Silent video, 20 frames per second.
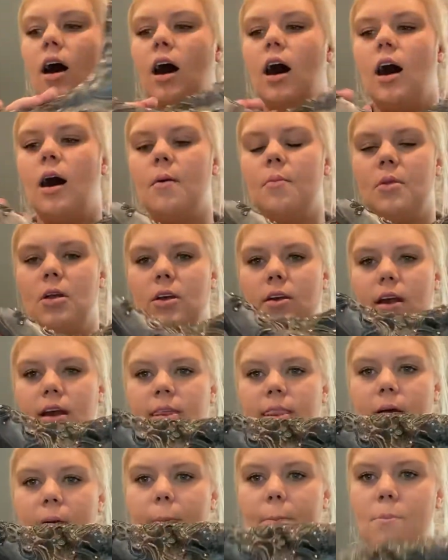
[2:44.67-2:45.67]
They're like
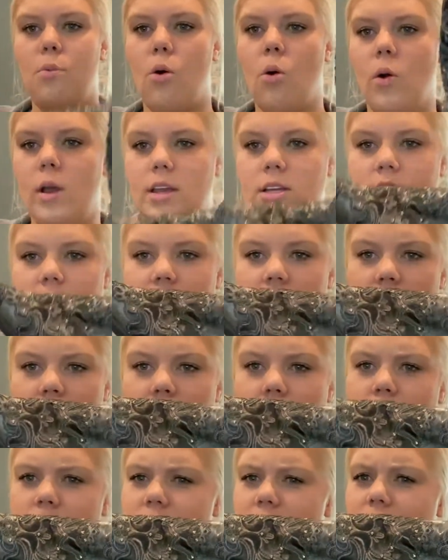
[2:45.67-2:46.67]
that point toe,
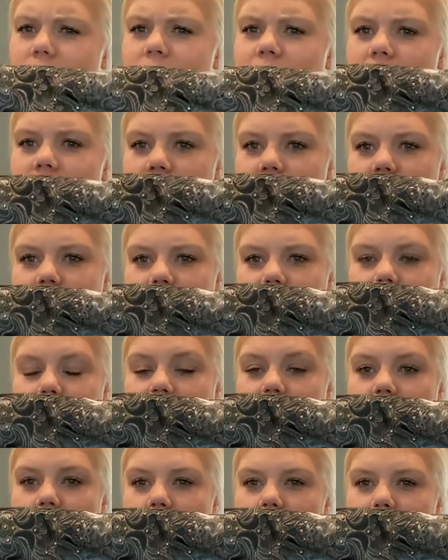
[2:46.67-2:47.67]
which I don't think I've ever seen
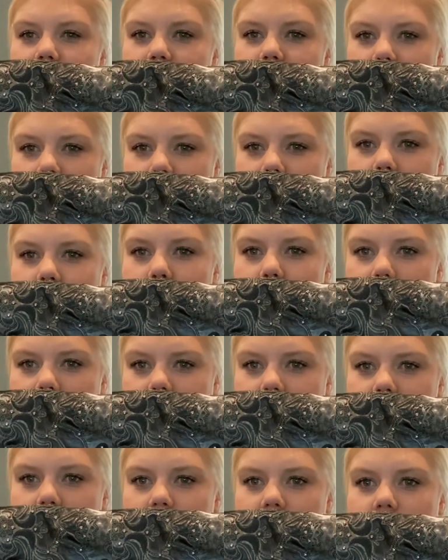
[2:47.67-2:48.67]
like a full
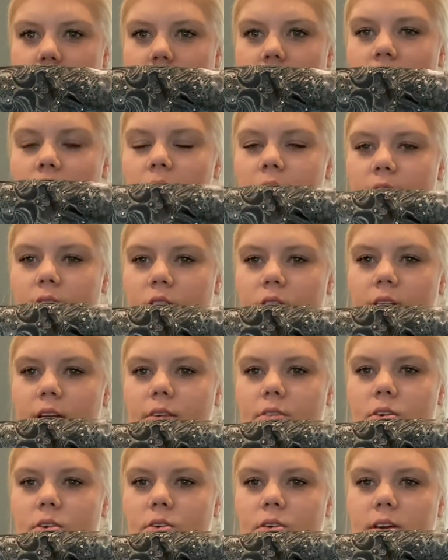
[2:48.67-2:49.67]
point toe. I've only
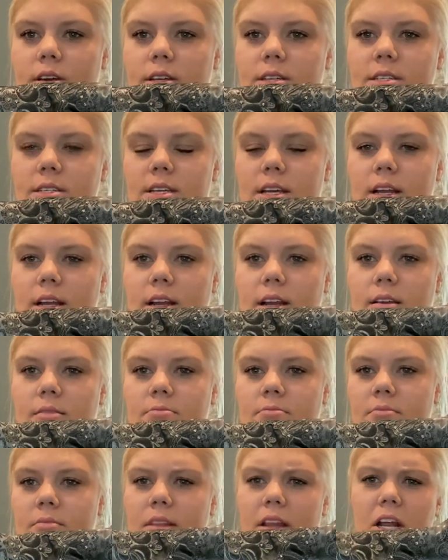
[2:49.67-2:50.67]
ever really seen
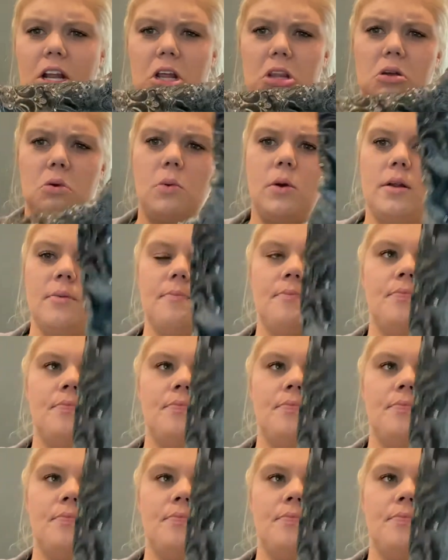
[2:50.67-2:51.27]
that other one.